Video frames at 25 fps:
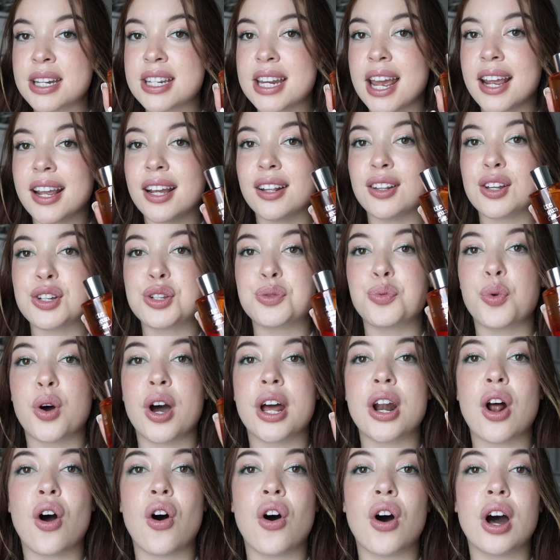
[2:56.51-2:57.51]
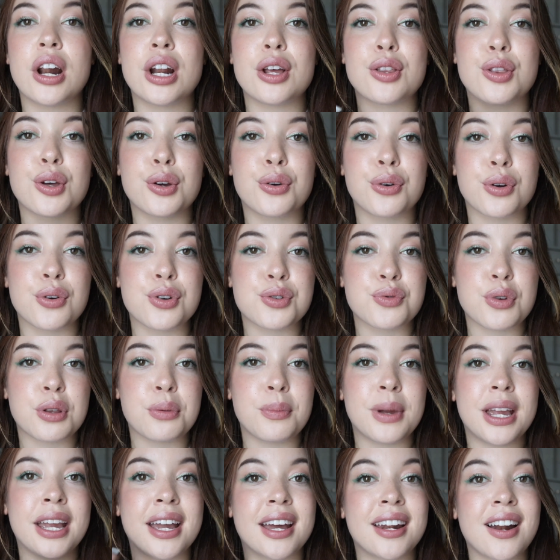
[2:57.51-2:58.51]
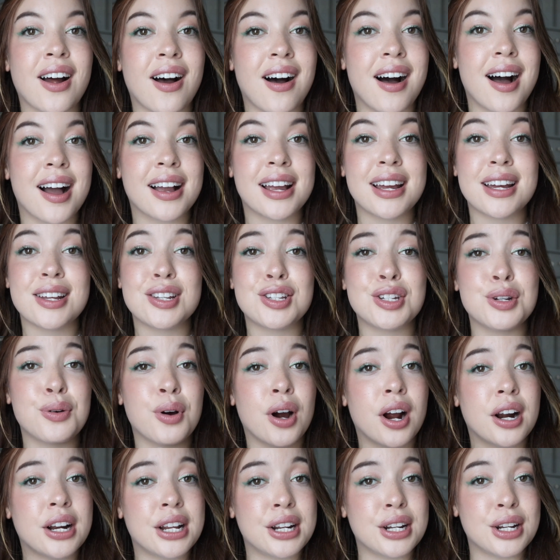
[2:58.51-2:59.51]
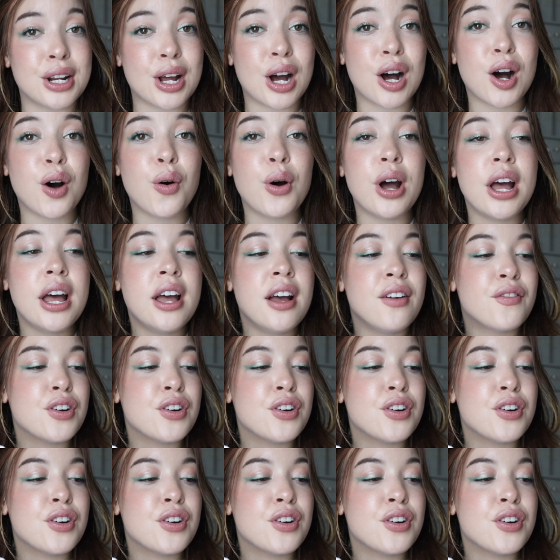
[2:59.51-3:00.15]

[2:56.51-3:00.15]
taking this one on the cruise with me in August. You already know.